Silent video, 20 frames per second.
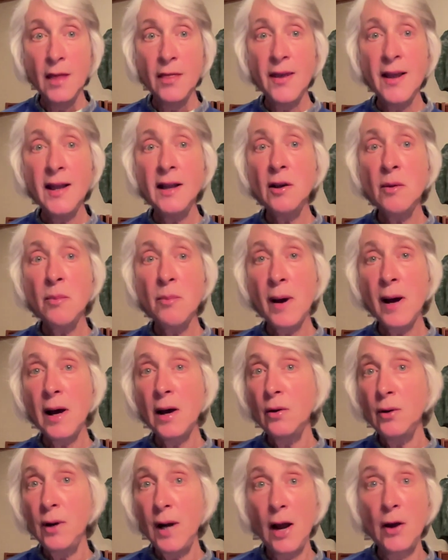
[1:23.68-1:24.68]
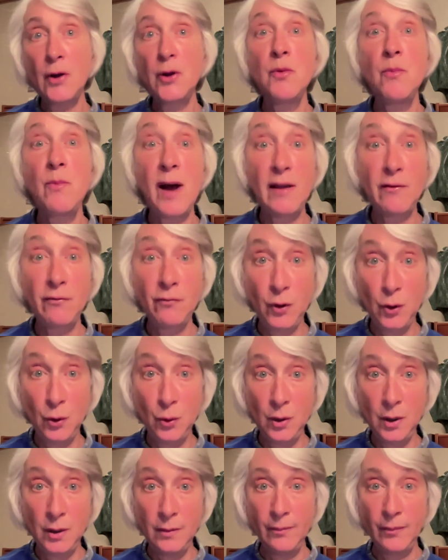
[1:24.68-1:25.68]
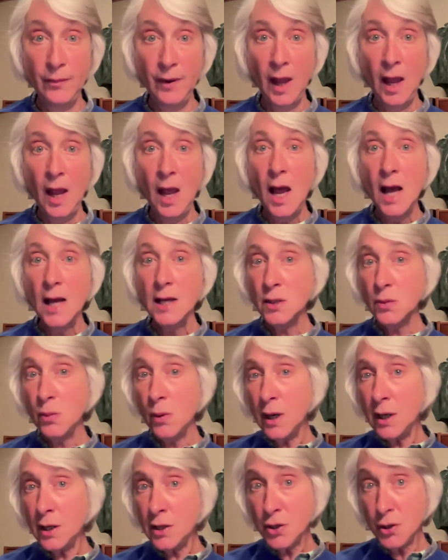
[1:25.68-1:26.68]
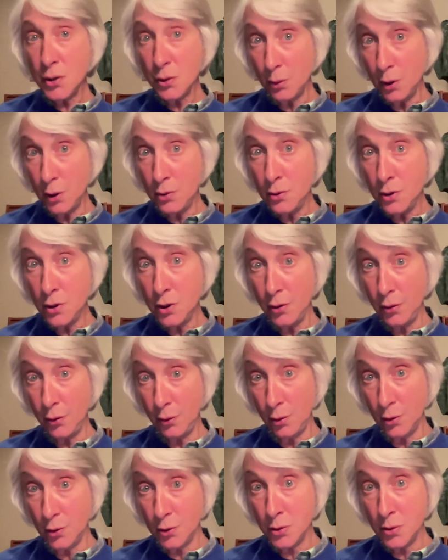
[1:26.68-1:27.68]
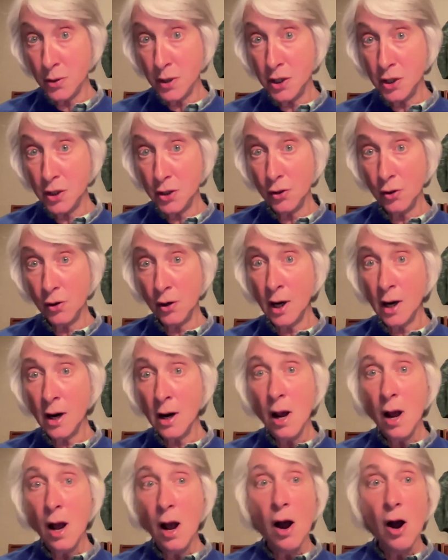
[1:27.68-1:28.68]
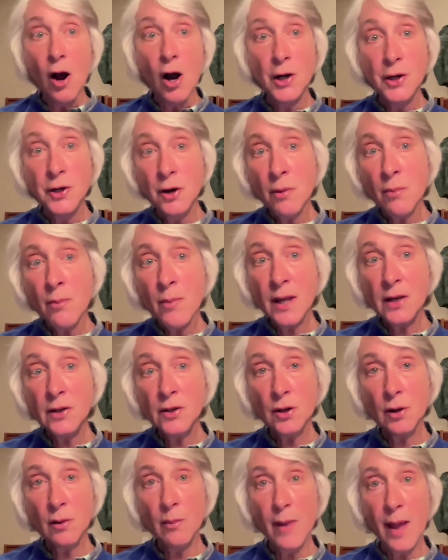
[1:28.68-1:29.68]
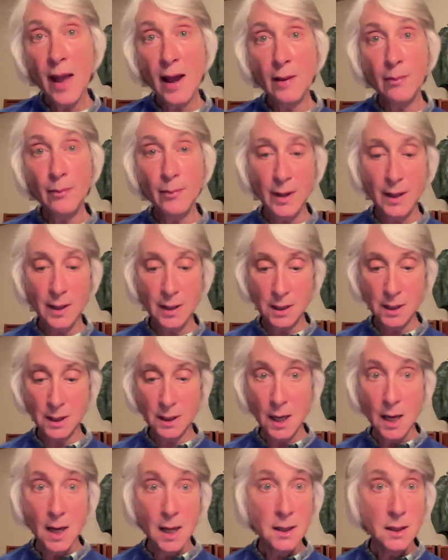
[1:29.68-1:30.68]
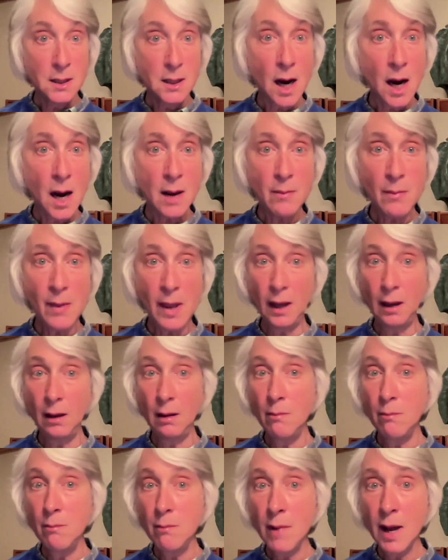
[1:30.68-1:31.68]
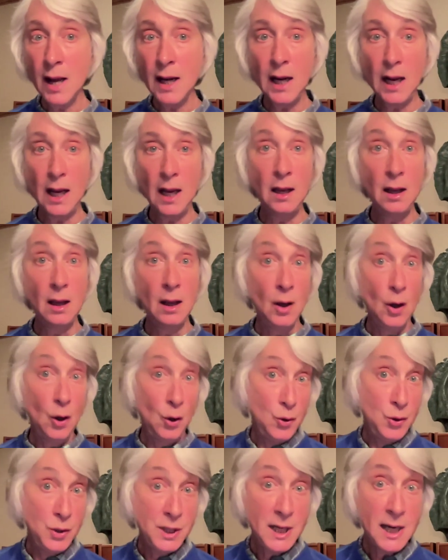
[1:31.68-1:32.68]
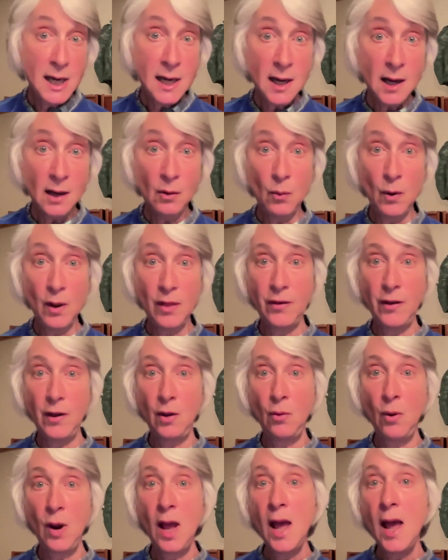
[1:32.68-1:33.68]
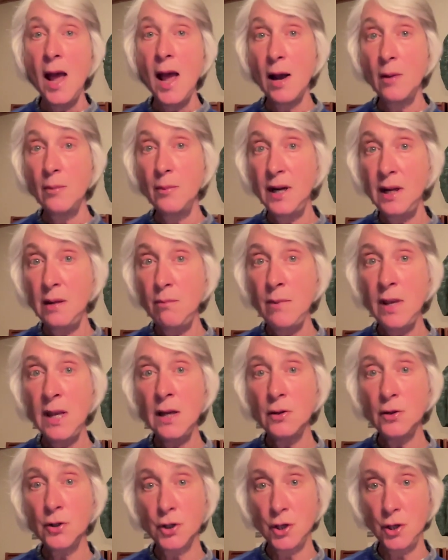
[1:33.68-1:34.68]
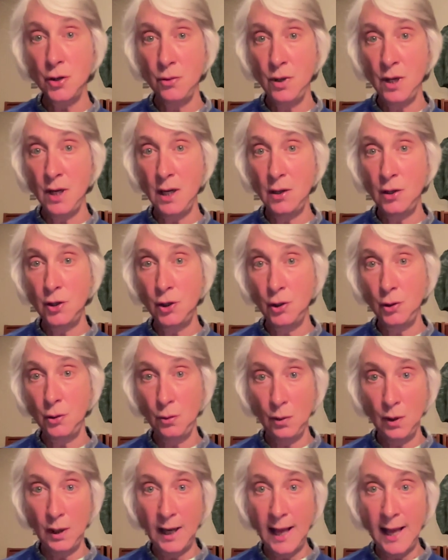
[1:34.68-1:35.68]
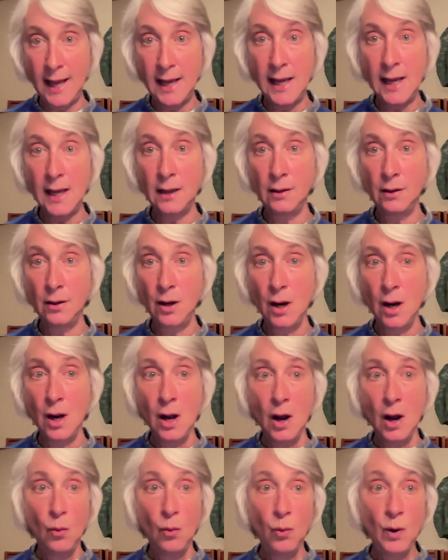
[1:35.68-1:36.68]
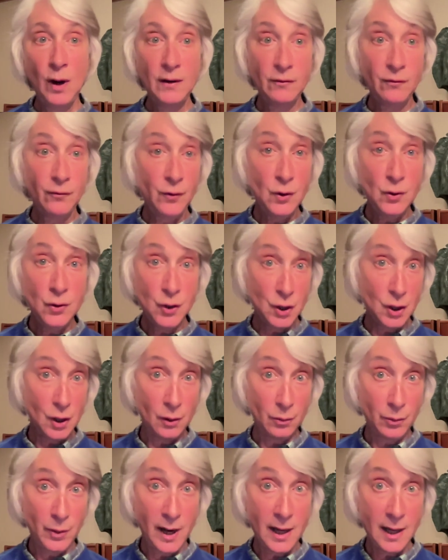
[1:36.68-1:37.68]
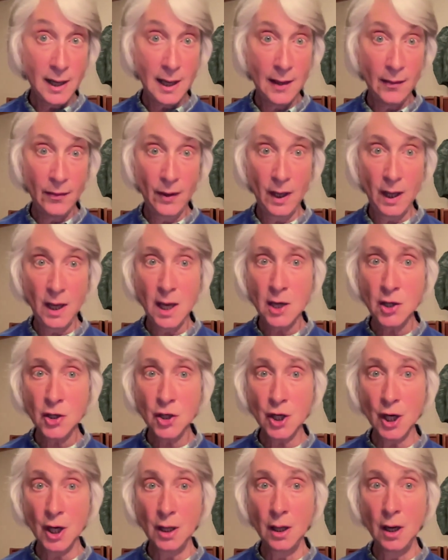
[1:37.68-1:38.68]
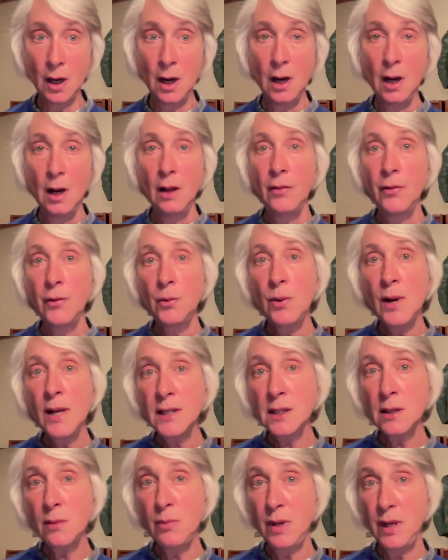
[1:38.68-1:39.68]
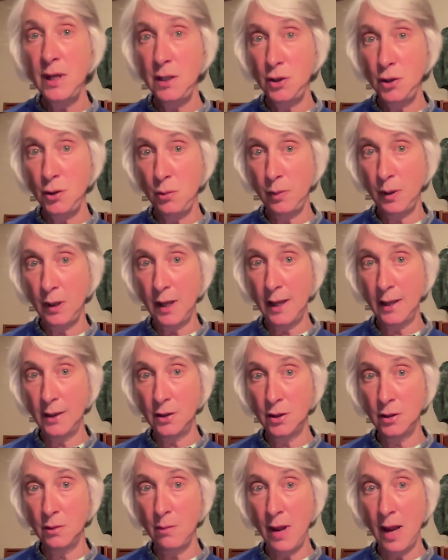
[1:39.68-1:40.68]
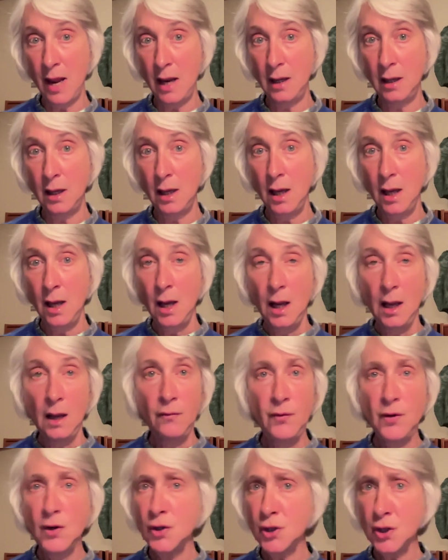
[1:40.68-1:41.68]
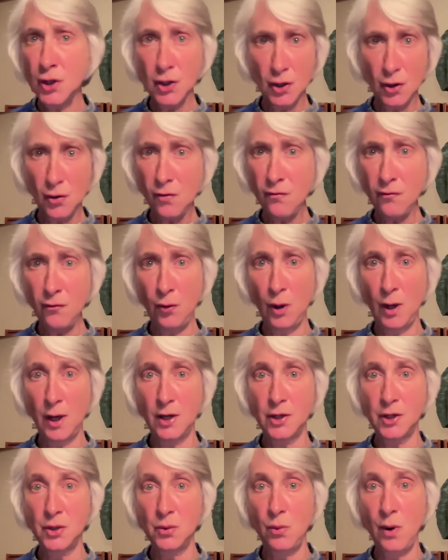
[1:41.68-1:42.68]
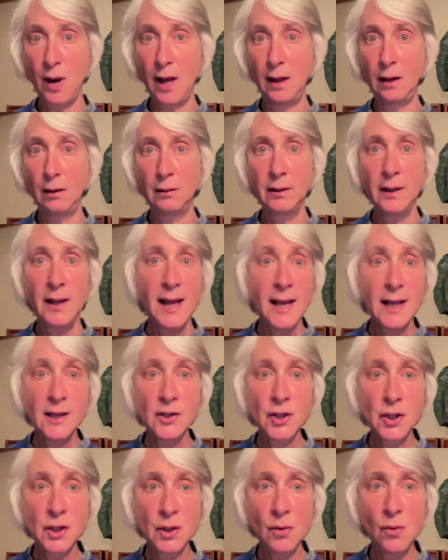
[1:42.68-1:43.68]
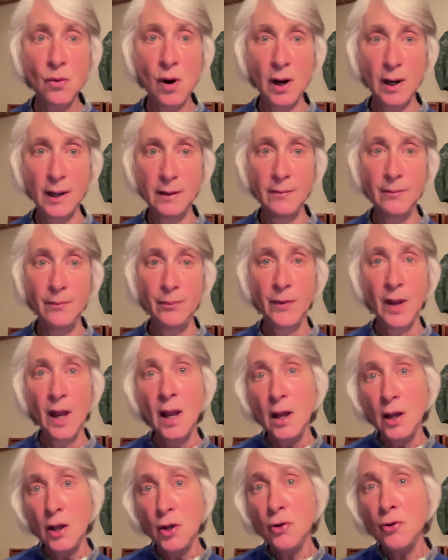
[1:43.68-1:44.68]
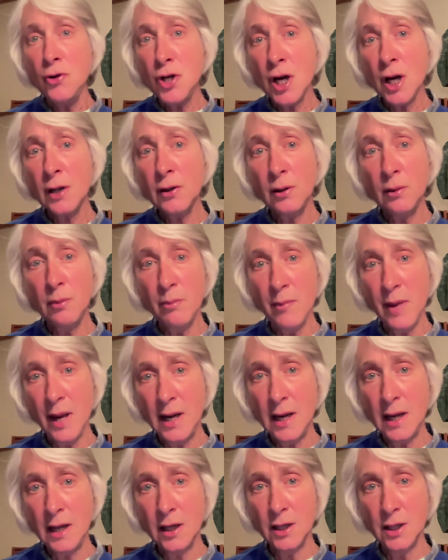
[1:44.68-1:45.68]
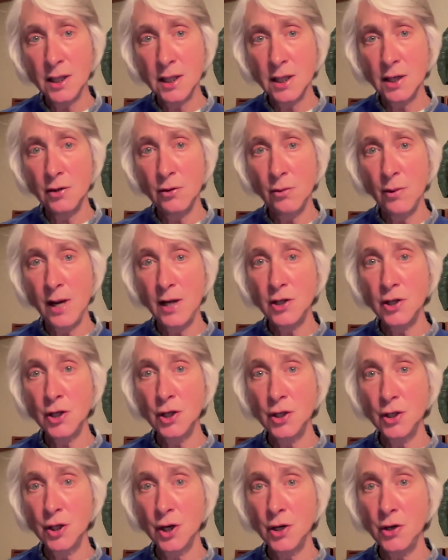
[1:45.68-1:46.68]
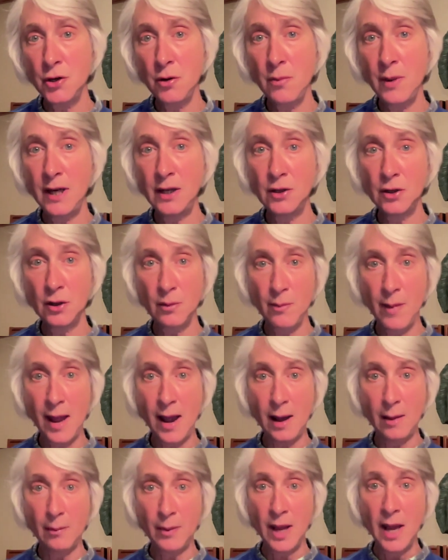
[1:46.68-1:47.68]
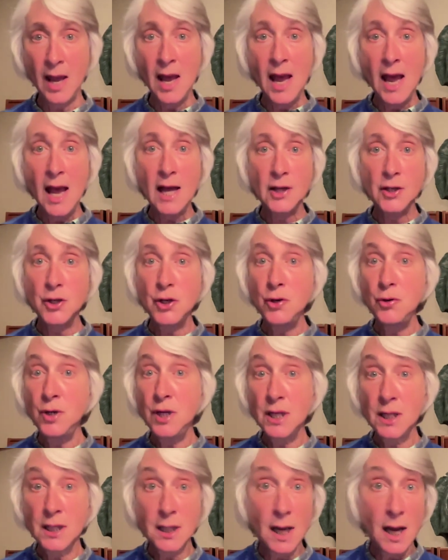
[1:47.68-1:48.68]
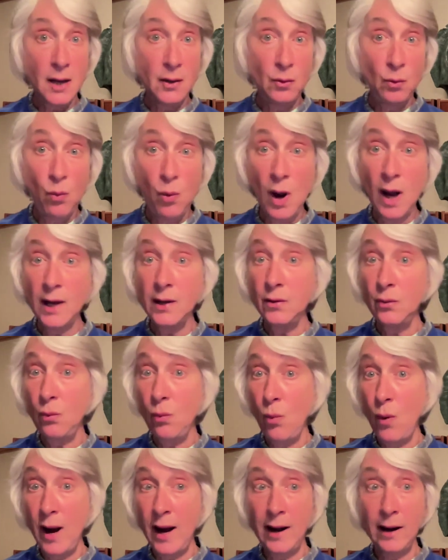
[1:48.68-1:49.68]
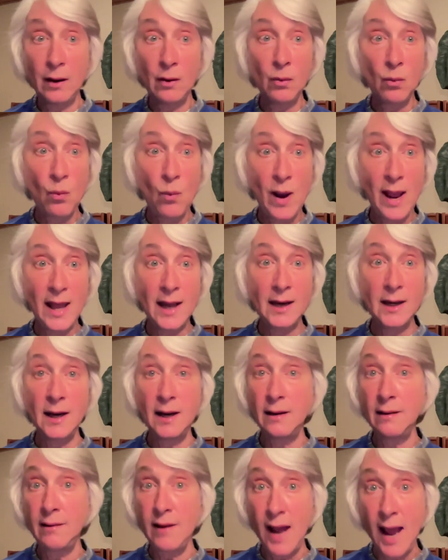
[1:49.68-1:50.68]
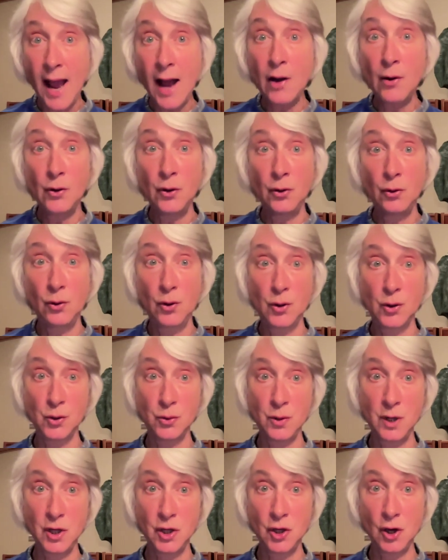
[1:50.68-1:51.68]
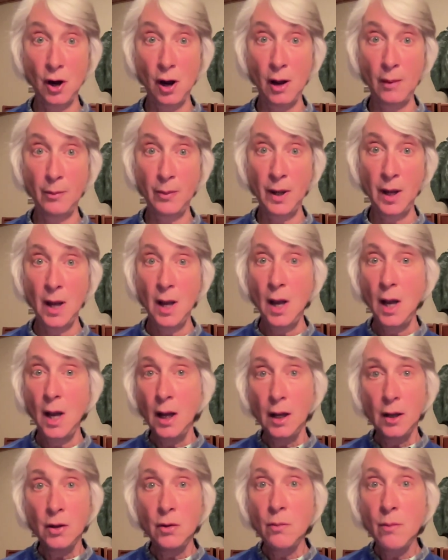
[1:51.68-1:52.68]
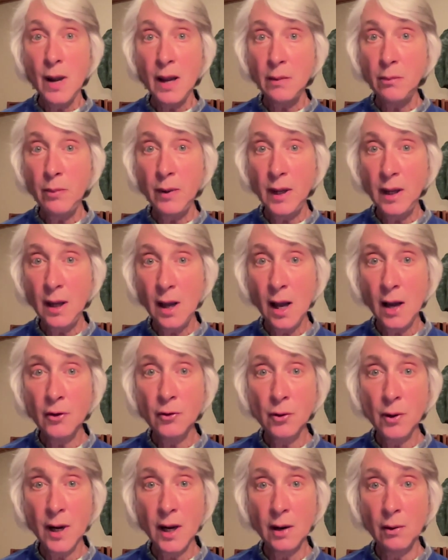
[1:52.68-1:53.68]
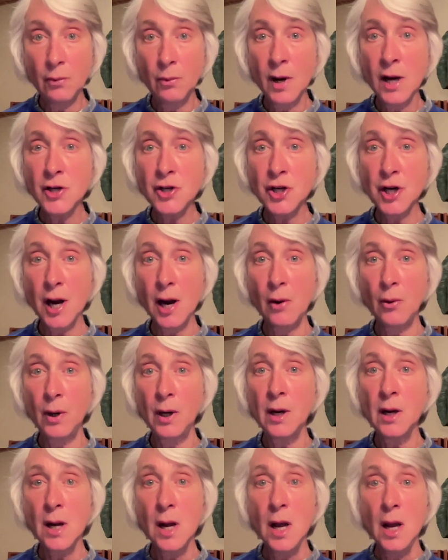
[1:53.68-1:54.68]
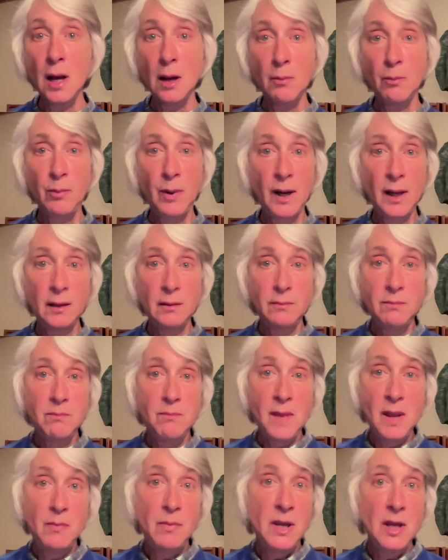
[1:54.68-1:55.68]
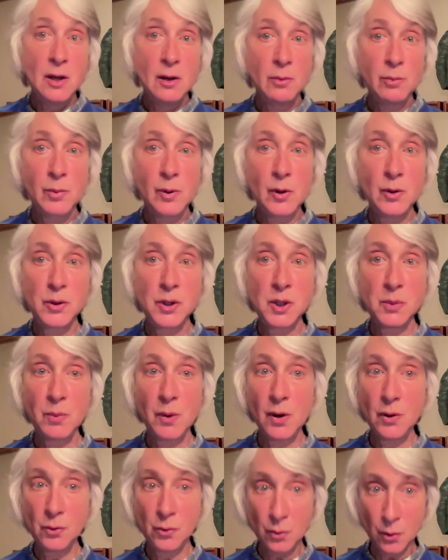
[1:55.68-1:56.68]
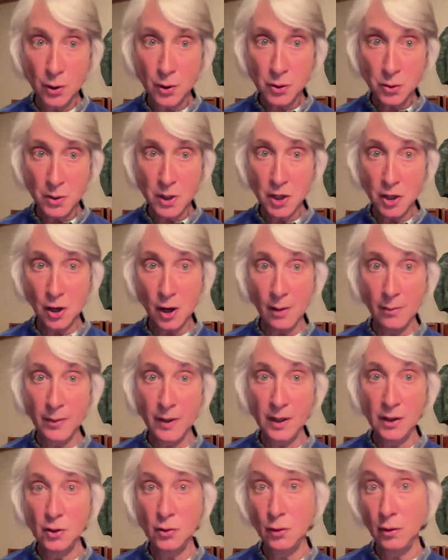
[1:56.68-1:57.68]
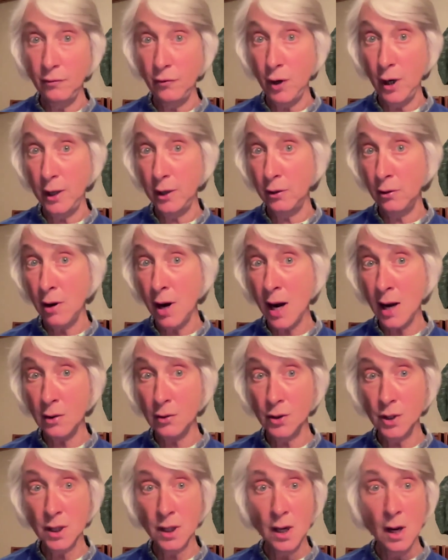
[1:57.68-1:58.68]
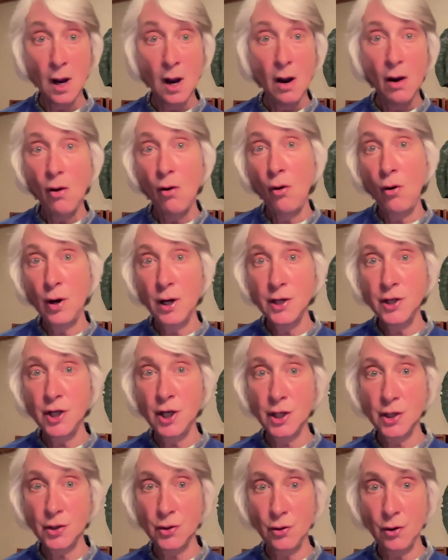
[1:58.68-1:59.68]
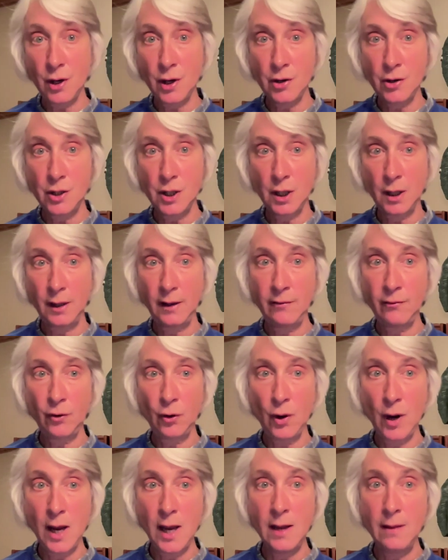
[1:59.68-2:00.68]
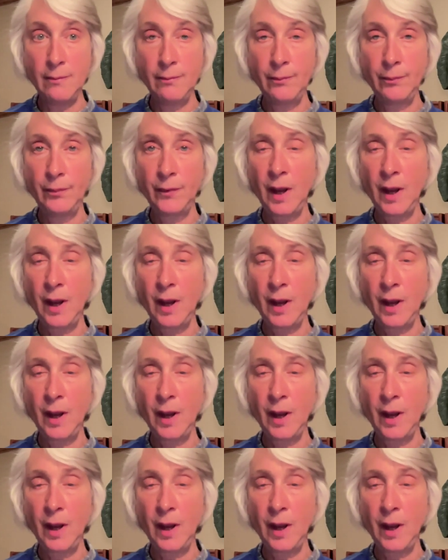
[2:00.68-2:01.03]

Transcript: Think about how you buy food. As well as the route to the grocery store, on your mental map is timing, money, who's eating with you, how many meals you need to lay in, what food's already in the kitchen, the recipes you plan to make, if your stove works well, and so on. You juggle many considerations on your mental map as you decide what, where, when, and how to grocery shop. You might be hungry at rush hour, but maybe you'll postpone grocery shopping to avoid crowds or just order delivery.